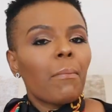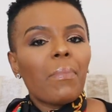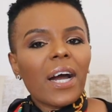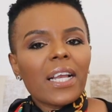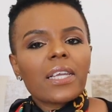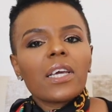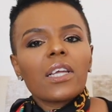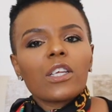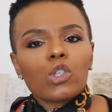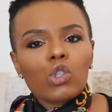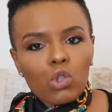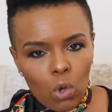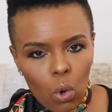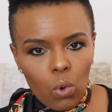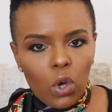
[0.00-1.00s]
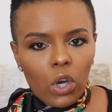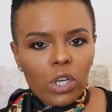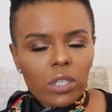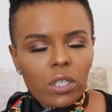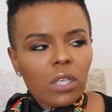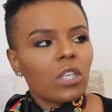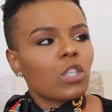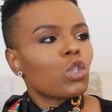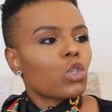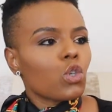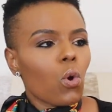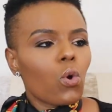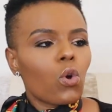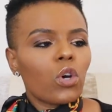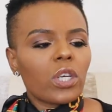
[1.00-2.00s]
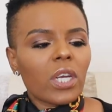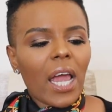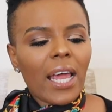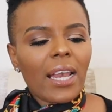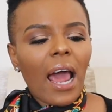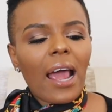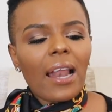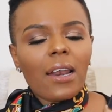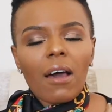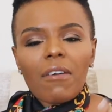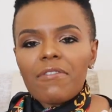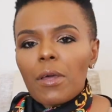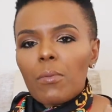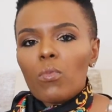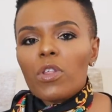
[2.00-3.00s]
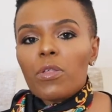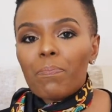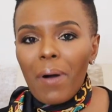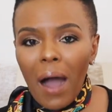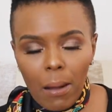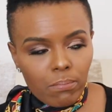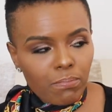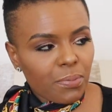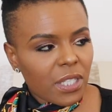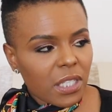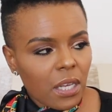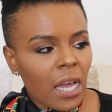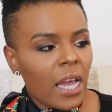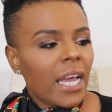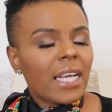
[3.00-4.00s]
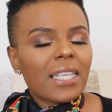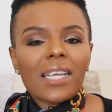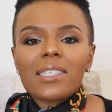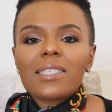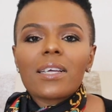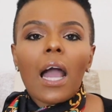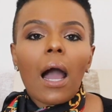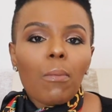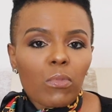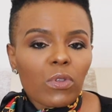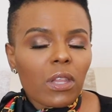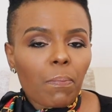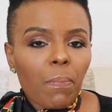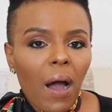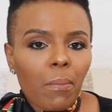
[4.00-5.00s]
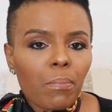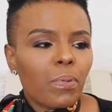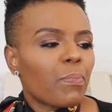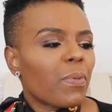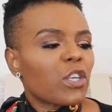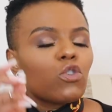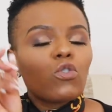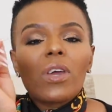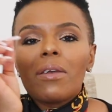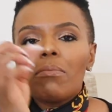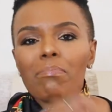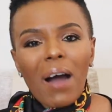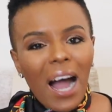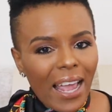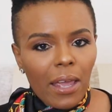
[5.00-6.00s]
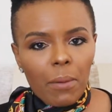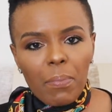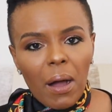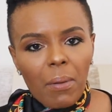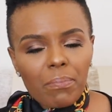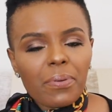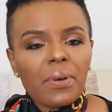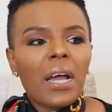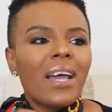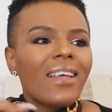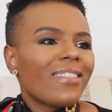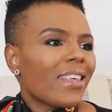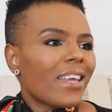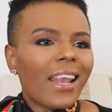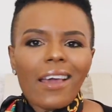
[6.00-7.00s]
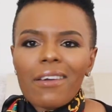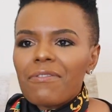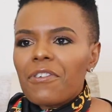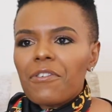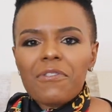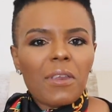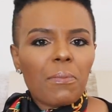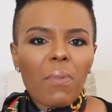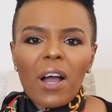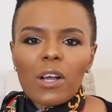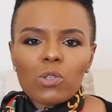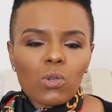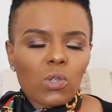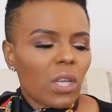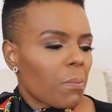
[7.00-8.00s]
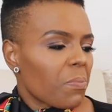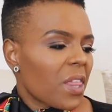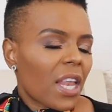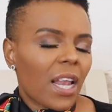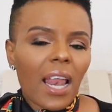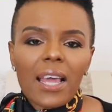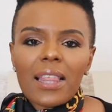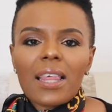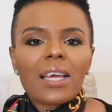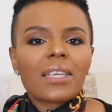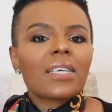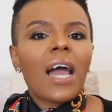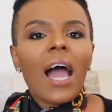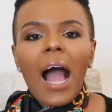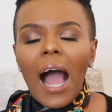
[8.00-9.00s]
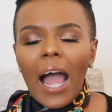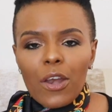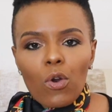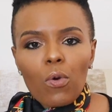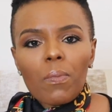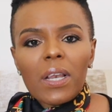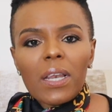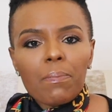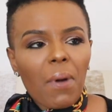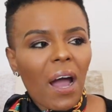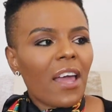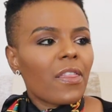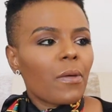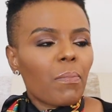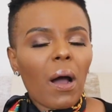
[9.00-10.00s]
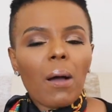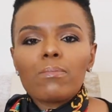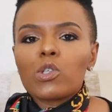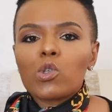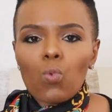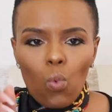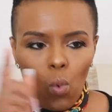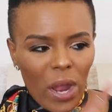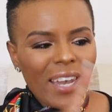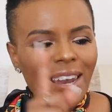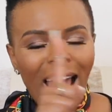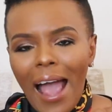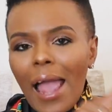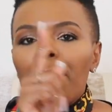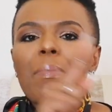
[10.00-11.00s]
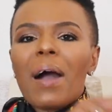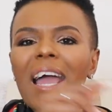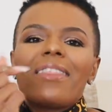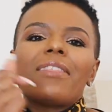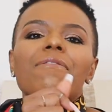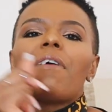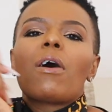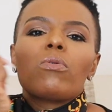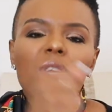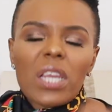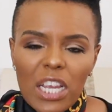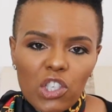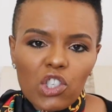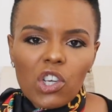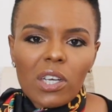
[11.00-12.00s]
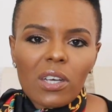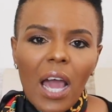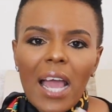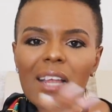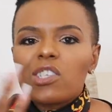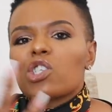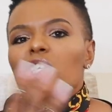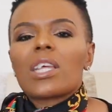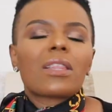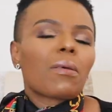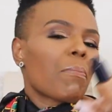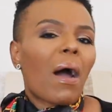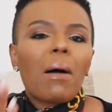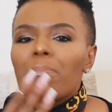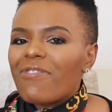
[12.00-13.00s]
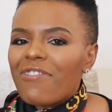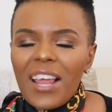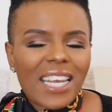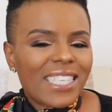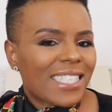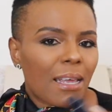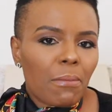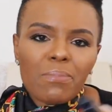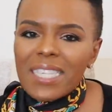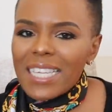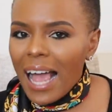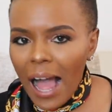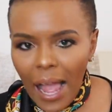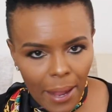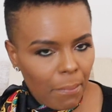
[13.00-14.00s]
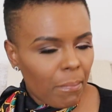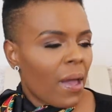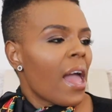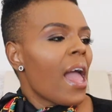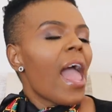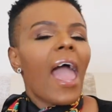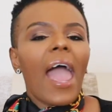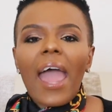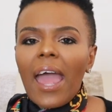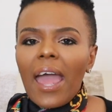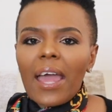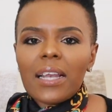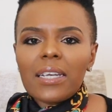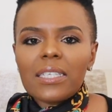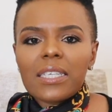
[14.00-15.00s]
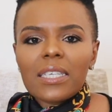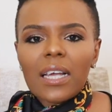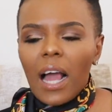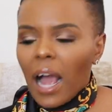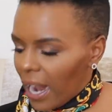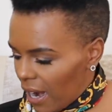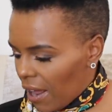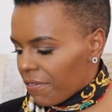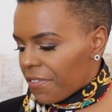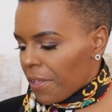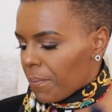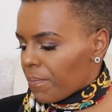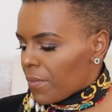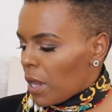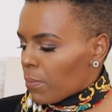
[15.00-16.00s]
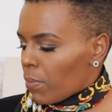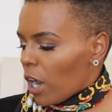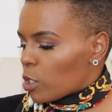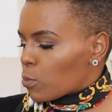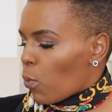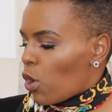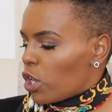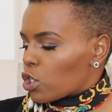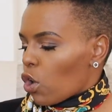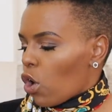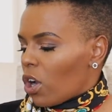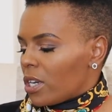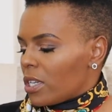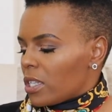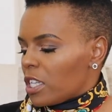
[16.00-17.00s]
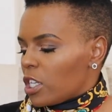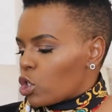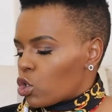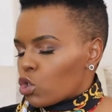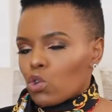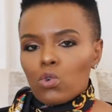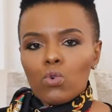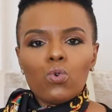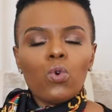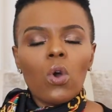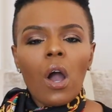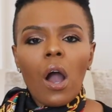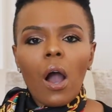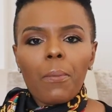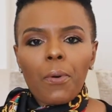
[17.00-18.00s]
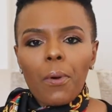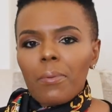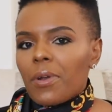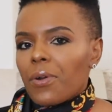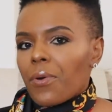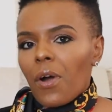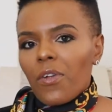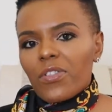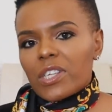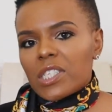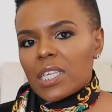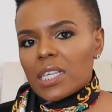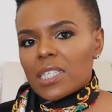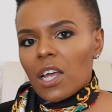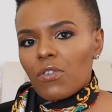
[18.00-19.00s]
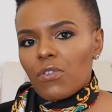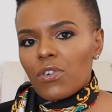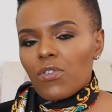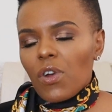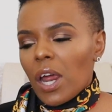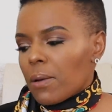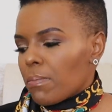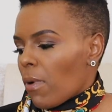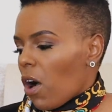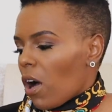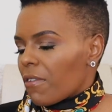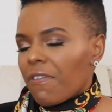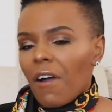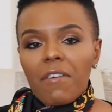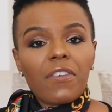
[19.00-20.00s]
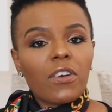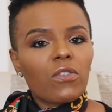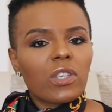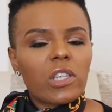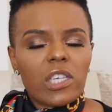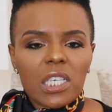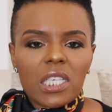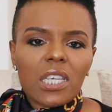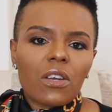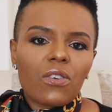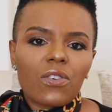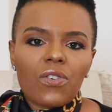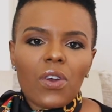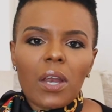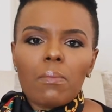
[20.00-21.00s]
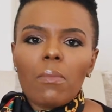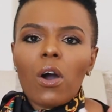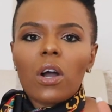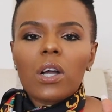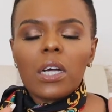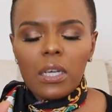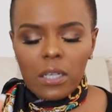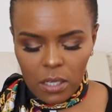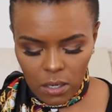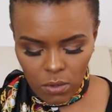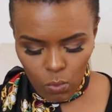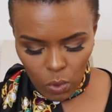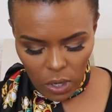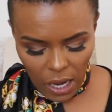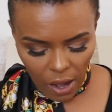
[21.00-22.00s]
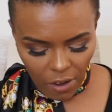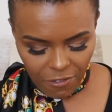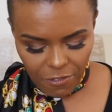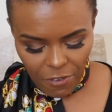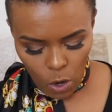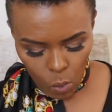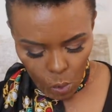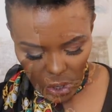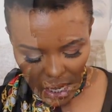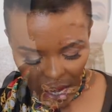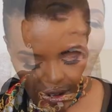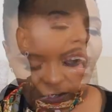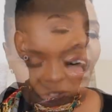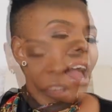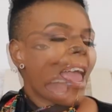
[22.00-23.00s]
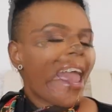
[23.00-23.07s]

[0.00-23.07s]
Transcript: But it is so good. So good, and I love them with pumps. It doesn't come with the pump, but you can buy a pump. They're like $50 or something like that. I normally buy the pumps when I buy the foundation. I just get the pump at the same time, and I love them. Price point on these two are probably around the 600 rand mark, 500-600 rand mark. We love, we love.